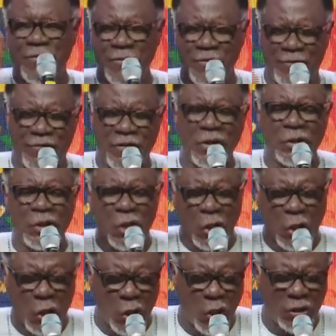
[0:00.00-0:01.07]
to
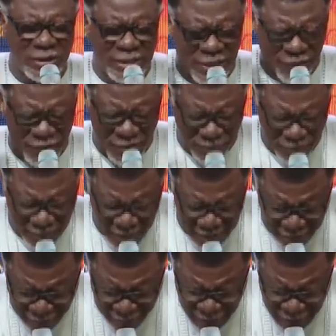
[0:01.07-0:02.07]
fulfill your God-given